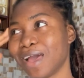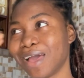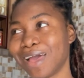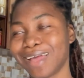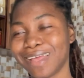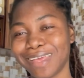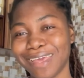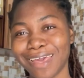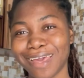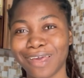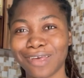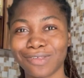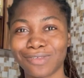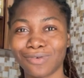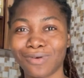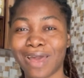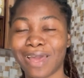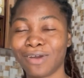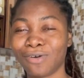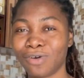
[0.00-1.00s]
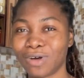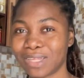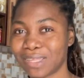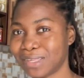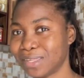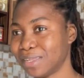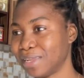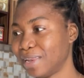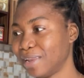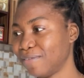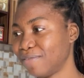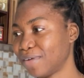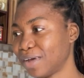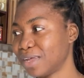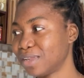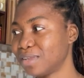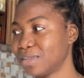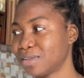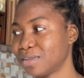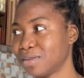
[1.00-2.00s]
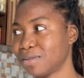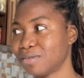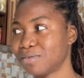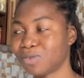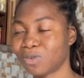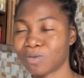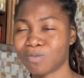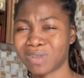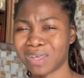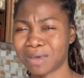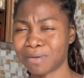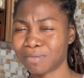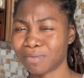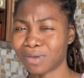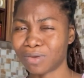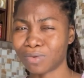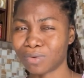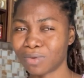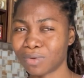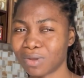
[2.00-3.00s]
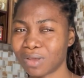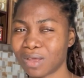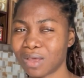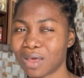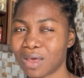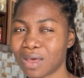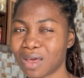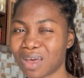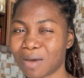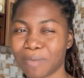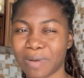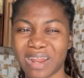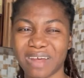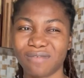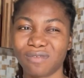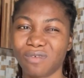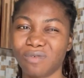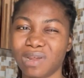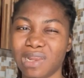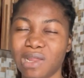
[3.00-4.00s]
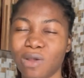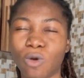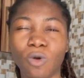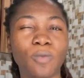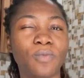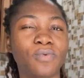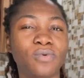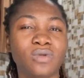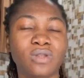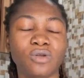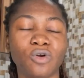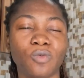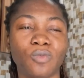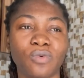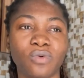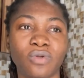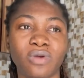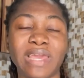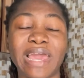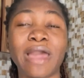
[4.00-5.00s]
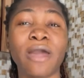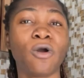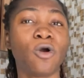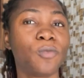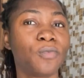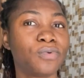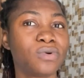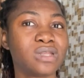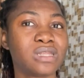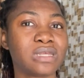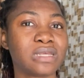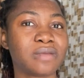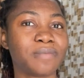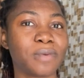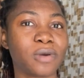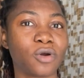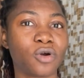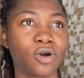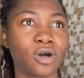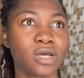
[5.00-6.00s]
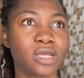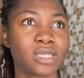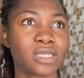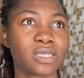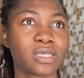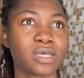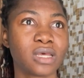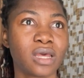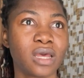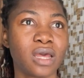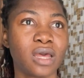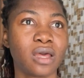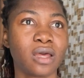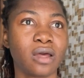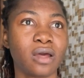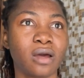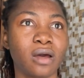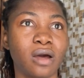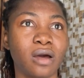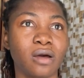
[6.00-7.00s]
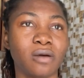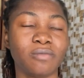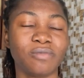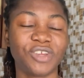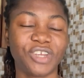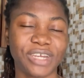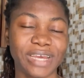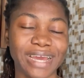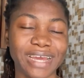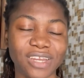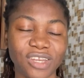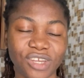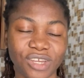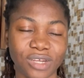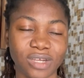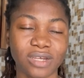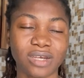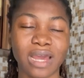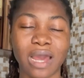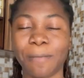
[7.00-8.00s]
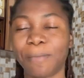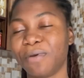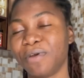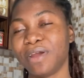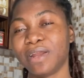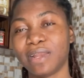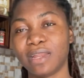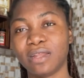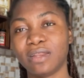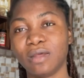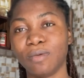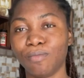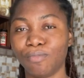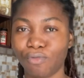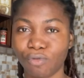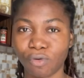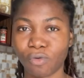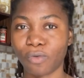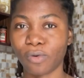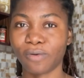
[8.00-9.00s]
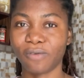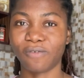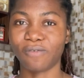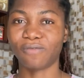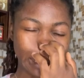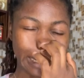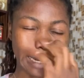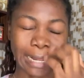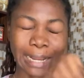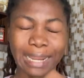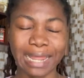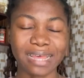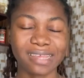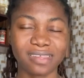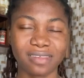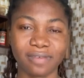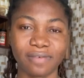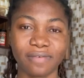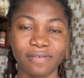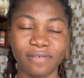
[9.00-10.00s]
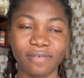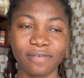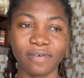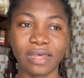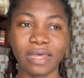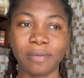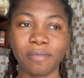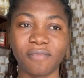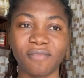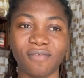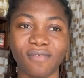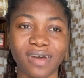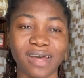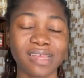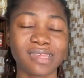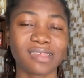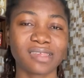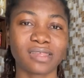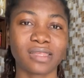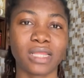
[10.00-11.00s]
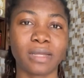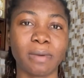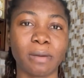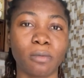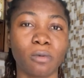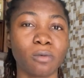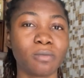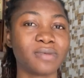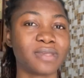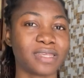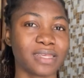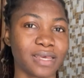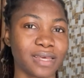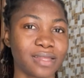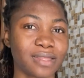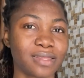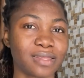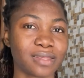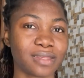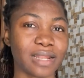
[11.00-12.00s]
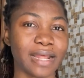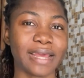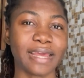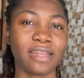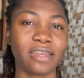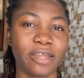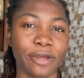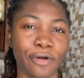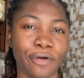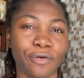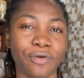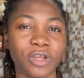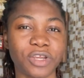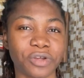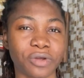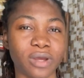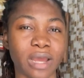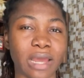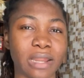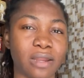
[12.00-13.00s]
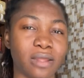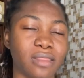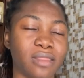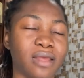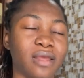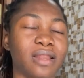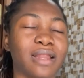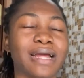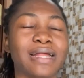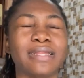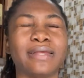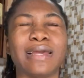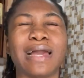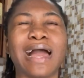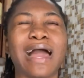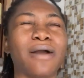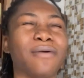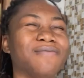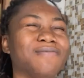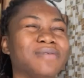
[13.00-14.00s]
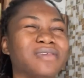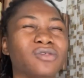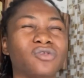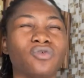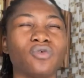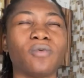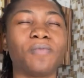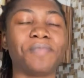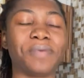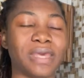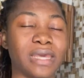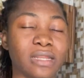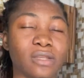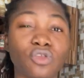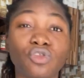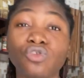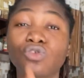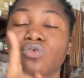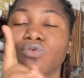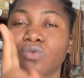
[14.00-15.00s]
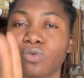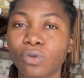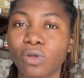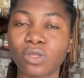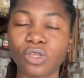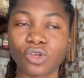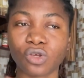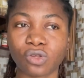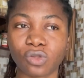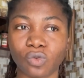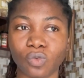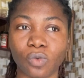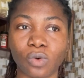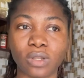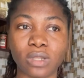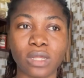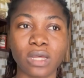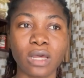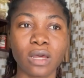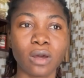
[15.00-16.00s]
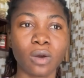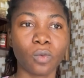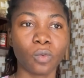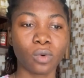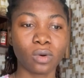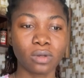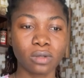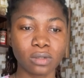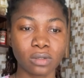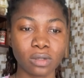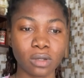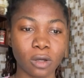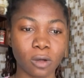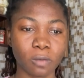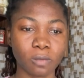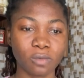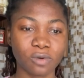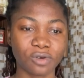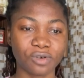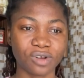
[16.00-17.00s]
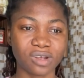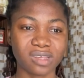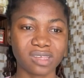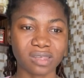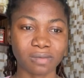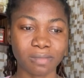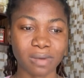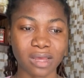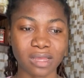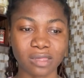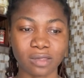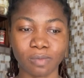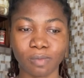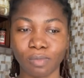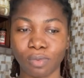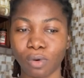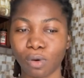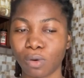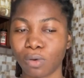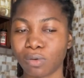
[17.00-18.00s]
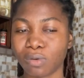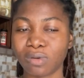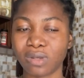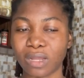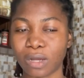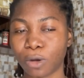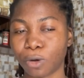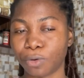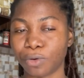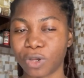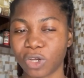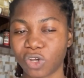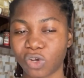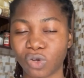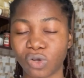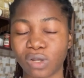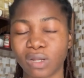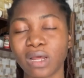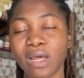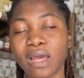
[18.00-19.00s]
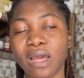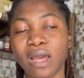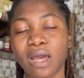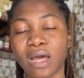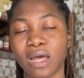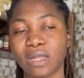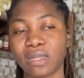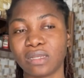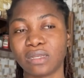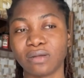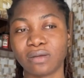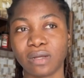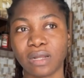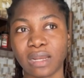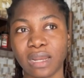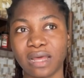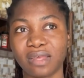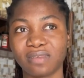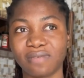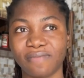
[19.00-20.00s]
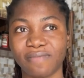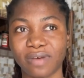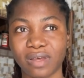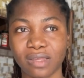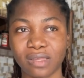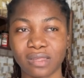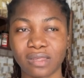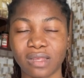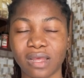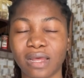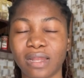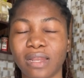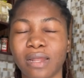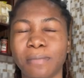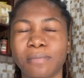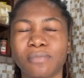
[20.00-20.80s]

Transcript: And yeah, so I got it delivered some time ago but I've not really opened open. Okay, I opened this because um GIG apparently they broke one of the glass um vase that my mom sent, like a decoration kind of thing, and I've been so pained. Two, not just one, one um Christmas ball decoration and the glass vase, and